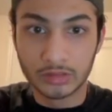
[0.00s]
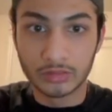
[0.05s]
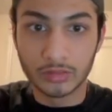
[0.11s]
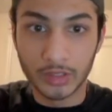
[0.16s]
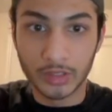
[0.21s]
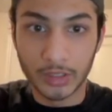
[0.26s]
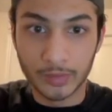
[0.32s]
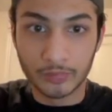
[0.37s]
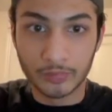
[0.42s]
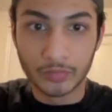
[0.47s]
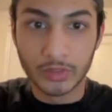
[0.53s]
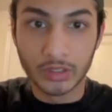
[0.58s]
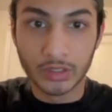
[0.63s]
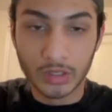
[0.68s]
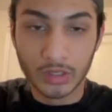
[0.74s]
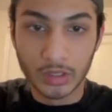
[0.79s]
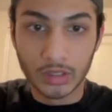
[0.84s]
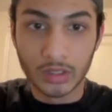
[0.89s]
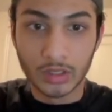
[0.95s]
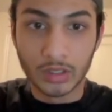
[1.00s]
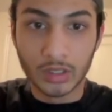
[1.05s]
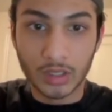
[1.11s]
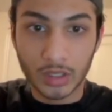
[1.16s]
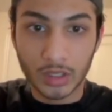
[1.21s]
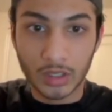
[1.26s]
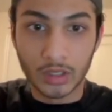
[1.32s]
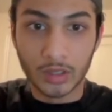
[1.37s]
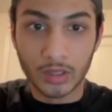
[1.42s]
right,
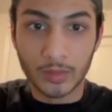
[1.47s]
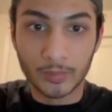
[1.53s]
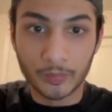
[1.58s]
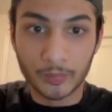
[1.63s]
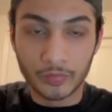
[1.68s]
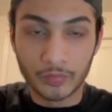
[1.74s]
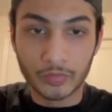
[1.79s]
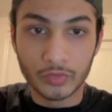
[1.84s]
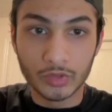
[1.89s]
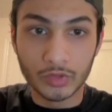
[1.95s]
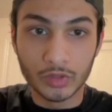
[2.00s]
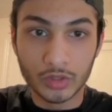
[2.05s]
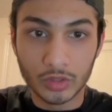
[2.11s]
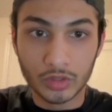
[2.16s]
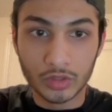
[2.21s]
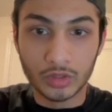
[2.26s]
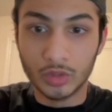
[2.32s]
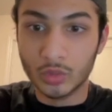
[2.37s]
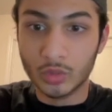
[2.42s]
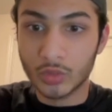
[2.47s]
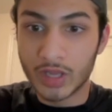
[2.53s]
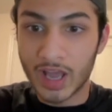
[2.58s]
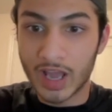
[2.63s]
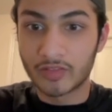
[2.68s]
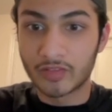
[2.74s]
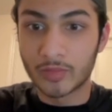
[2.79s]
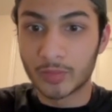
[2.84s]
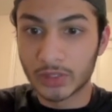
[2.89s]
you would
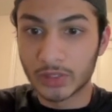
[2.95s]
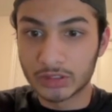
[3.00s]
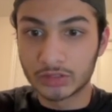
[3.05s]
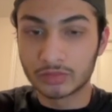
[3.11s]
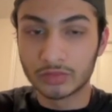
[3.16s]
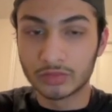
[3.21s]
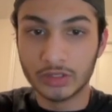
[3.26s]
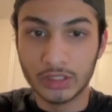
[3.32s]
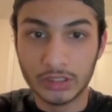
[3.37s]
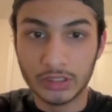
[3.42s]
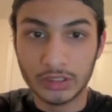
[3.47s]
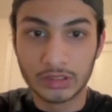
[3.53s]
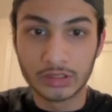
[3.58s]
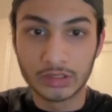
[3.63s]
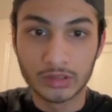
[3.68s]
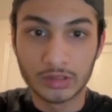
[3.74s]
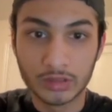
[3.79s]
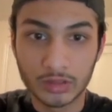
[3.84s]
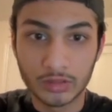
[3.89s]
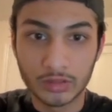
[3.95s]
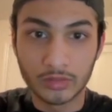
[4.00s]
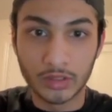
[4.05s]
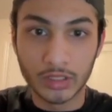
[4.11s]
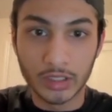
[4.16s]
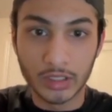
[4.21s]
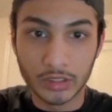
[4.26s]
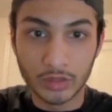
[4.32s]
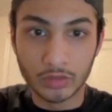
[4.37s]
have a bunch of leads,
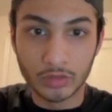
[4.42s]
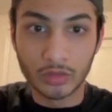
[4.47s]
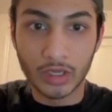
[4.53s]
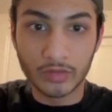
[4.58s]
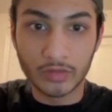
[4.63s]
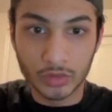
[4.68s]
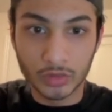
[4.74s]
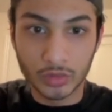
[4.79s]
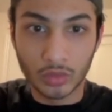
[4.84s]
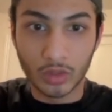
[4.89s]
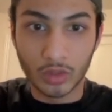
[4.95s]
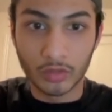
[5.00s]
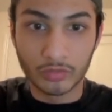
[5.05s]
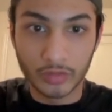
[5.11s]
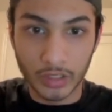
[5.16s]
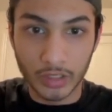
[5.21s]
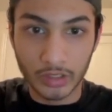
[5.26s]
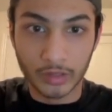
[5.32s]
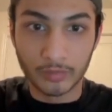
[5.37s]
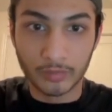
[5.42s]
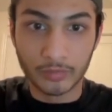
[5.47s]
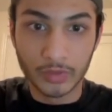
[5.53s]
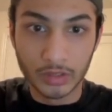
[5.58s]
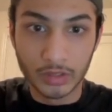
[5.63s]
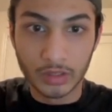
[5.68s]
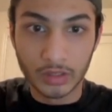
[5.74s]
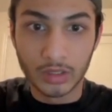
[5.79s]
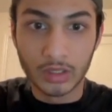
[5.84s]
right, and you would have to qualify them.
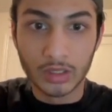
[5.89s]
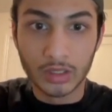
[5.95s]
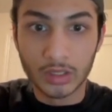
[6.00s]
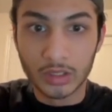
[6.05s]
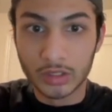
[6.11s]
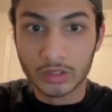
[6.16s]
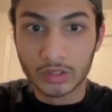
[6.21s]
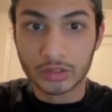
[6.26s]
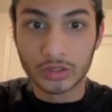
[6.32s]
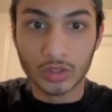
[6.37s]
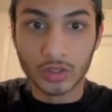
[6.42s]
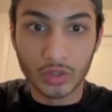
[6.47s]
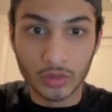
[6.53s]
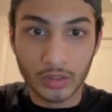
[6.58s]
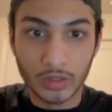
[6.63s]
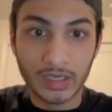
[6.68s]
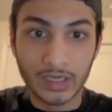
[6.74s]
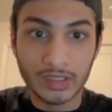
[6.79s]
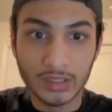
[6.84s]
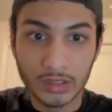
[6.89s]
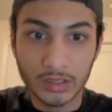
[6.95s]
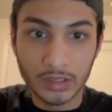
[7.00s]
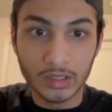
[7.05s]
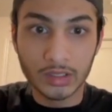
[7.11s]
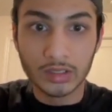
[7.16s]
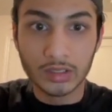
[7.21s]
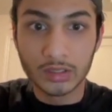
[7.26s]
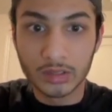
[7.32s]
So
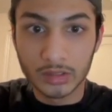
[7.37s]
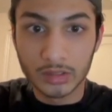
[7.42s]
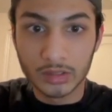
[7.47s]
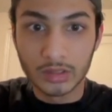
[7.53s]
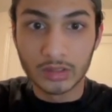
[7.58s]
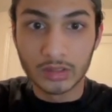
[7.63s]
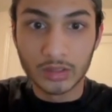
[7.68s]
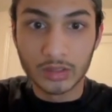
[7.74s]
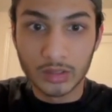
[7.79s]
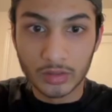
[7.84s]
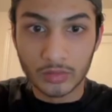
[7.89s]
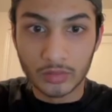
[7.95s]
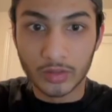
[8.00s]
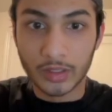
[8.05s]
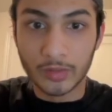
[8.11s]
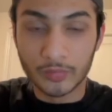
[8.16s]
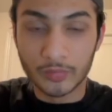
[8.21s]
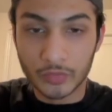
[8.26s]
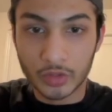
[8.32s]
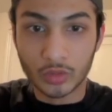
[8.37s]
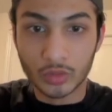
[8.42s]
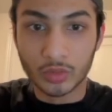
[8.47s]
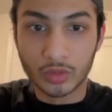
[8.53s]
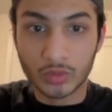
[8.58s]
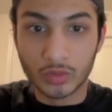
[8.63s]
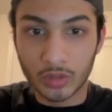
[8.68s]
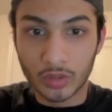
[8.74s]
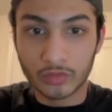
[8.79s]
ideally, right, you
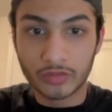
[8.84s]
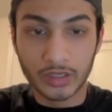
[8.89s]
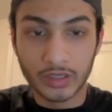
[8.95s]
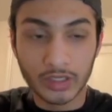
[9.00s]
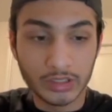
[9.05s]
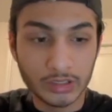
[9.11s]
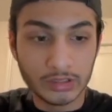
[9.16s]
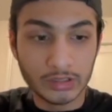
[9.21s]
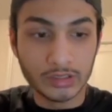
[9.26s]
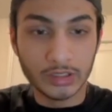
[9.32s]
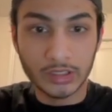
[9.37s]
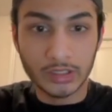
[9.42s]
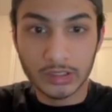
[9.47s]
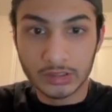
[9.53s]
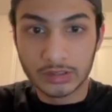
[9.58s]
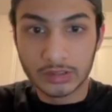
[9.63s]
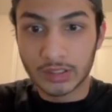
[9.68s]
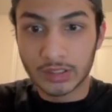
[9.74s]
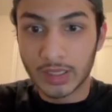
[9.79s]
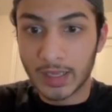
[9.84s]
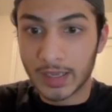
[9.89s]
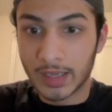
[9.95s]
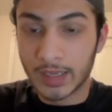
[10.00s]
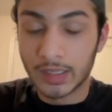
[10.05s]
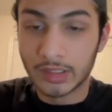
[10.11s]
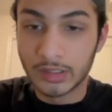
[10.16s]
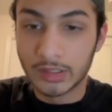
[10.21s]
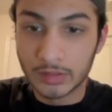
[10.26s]
would qualify these leads,
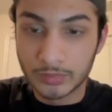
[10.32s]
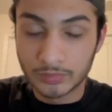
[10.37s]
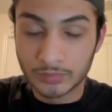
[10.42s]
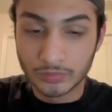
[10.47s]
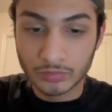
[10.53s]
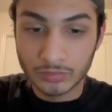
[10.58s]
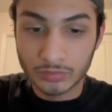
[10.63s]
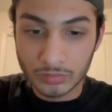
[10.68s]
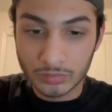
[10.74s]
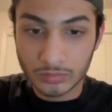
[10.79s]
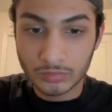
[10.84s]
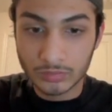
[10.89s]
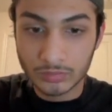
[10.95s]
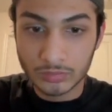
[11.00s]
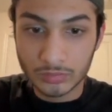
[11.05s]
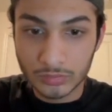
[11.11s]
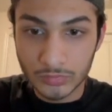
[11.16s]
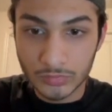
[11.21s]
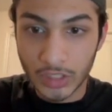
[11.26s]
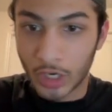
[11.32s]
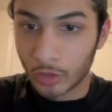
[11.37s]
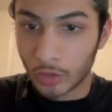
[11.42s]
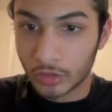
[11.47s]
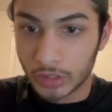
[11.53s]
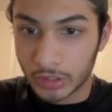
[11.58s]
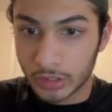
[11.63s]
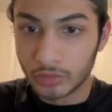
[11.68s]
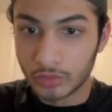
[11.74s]
and how are
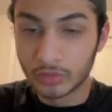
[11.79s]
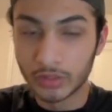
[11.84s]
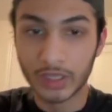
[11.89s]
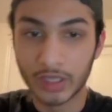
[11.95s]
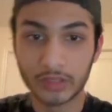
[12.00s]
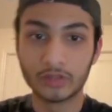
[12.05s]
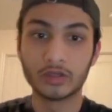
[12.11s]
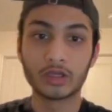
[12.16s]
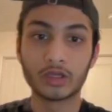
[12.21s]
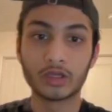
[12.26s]
you going to do that? You're not